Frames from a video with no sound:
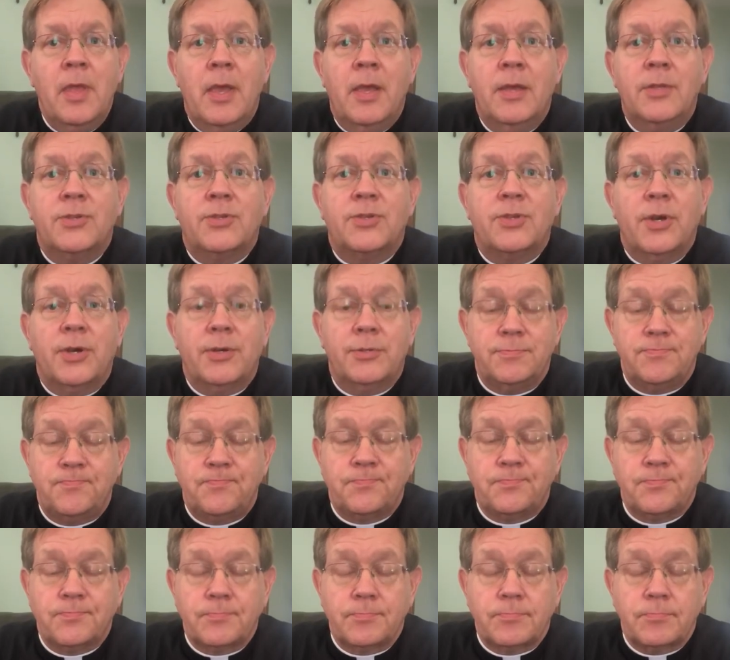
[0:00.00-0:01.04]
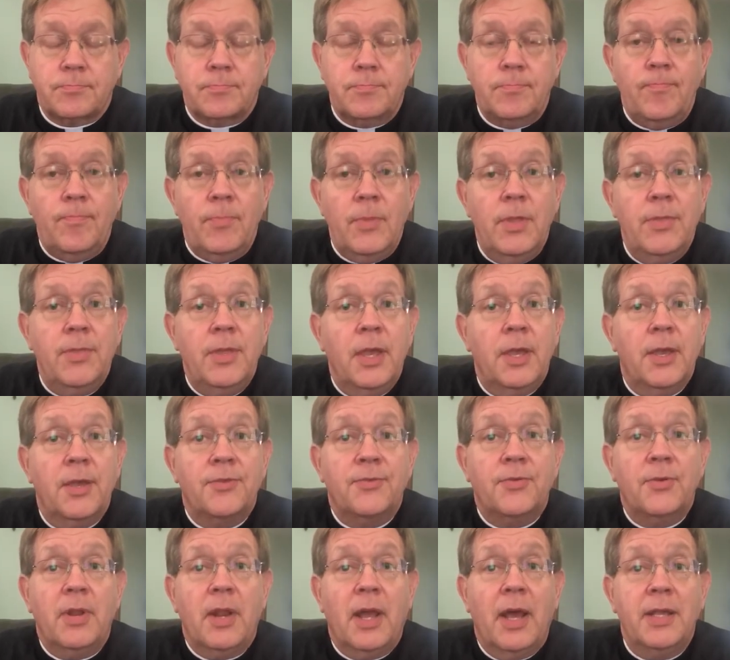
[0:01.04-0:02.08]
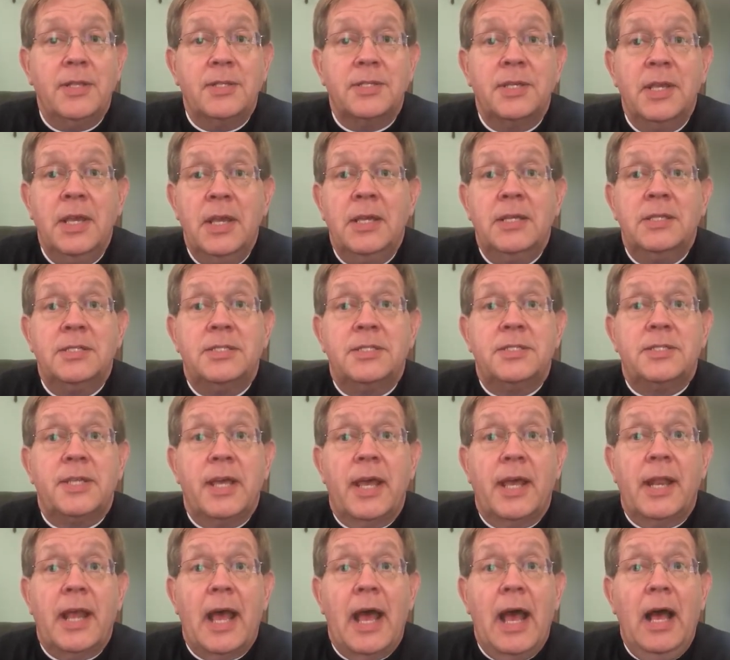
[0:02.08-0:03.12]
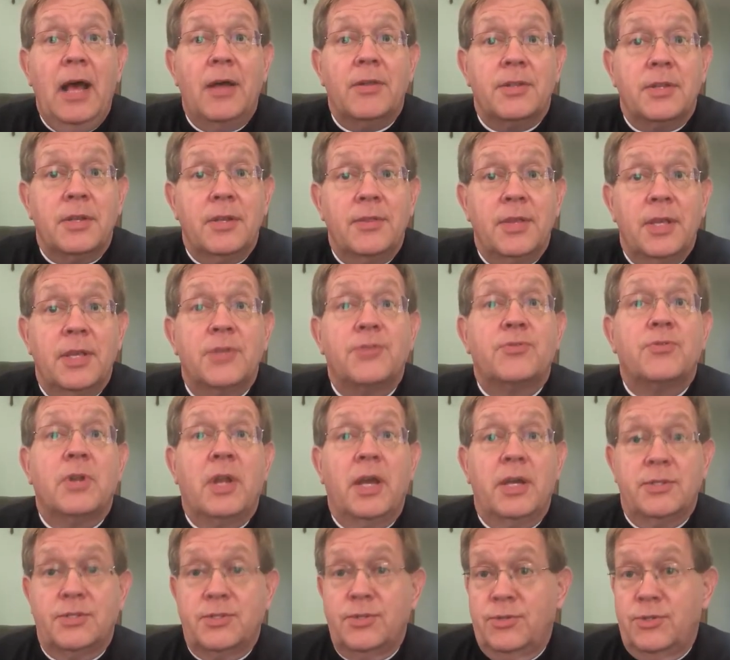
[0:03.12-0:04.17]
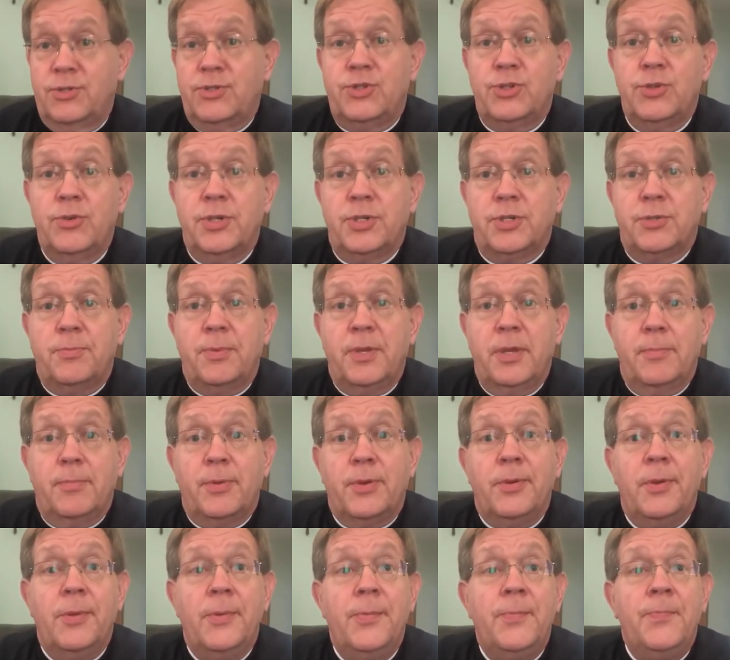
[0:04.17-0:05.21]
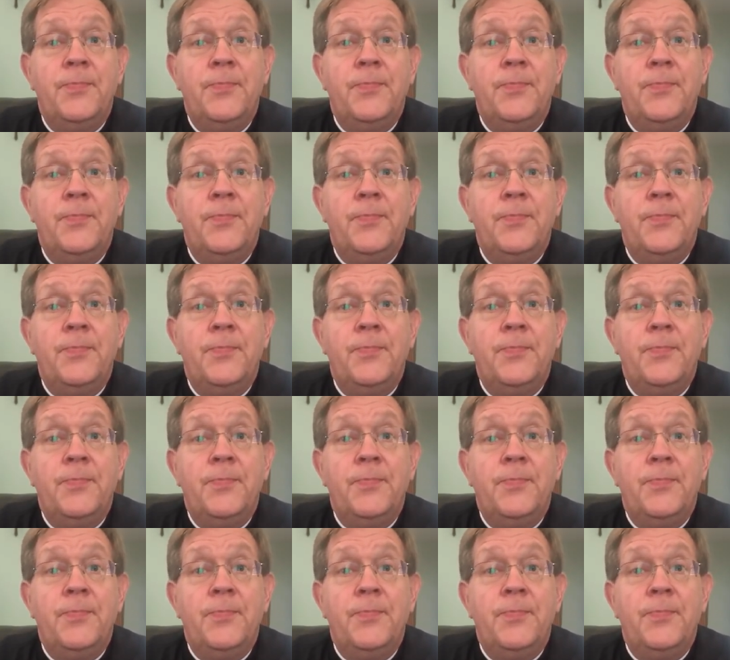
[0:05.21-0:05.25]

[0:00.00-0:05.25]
And so the Israelites set out. The Israelites are the Jewish people.